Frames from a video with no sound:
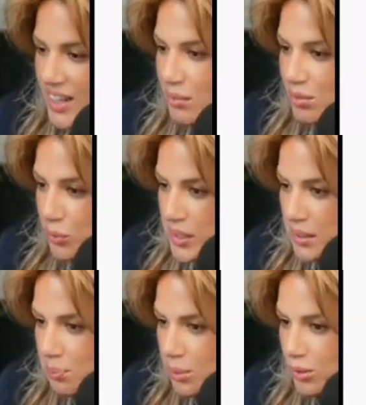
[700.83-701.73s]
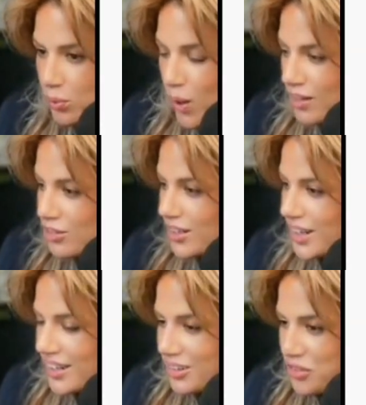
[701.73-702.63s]
3, bird watching,
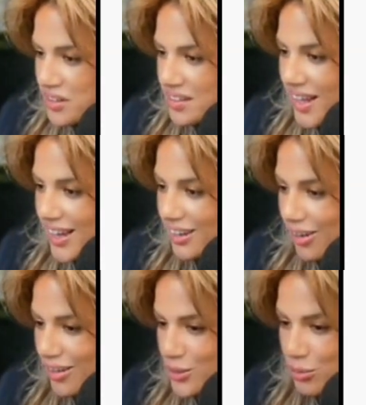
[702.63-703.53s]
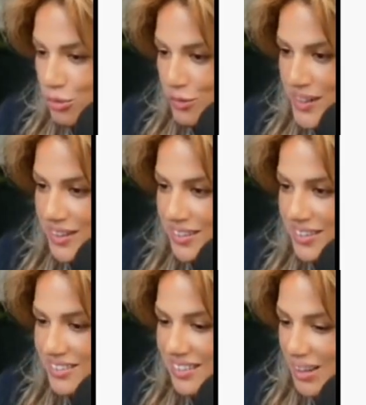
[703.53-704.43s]
and you see the icons moving.
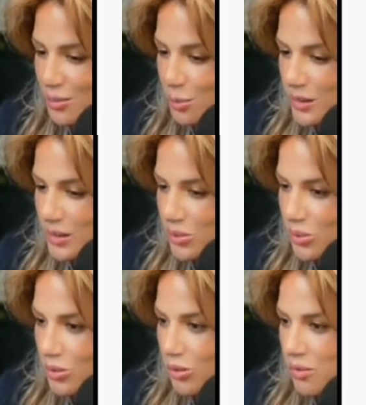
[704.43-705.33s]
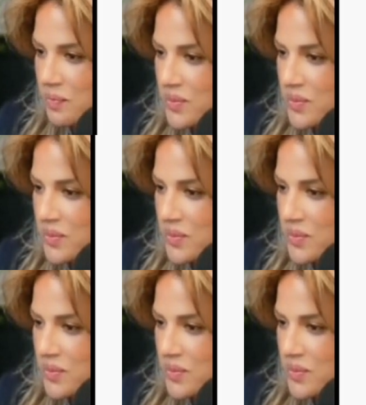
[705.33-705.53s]
That's pretty cool.